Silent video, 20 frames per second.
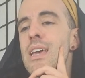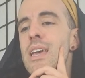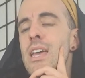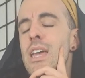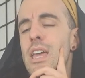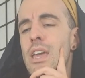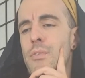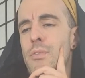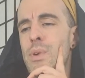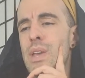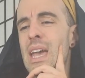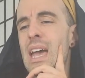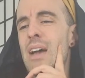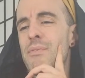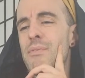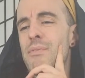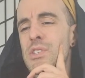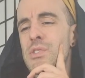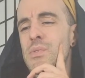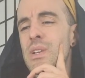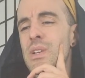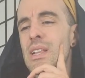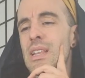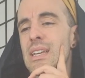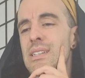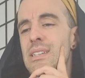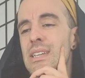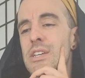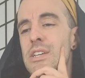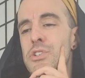if we have this
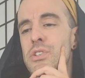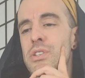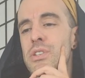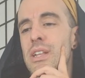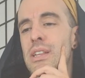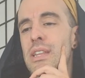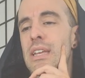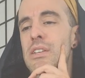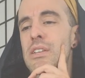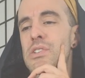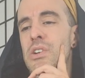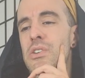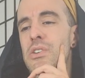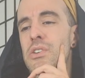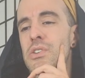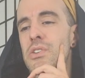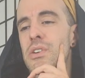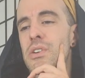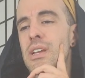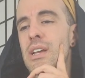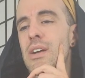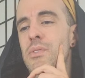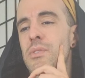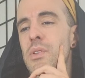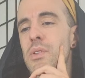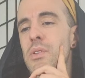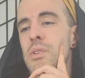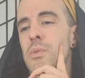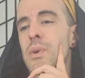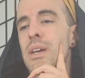realization that things aren't turning
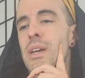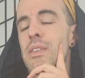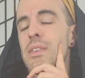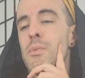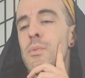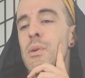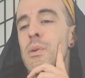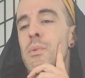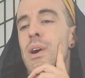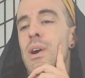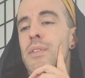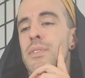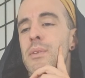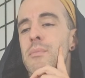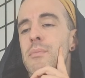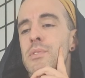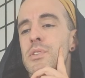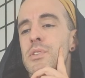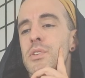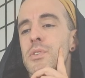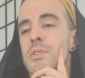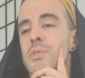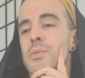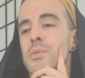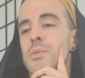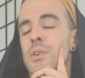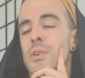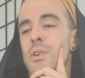out the way that we want them to,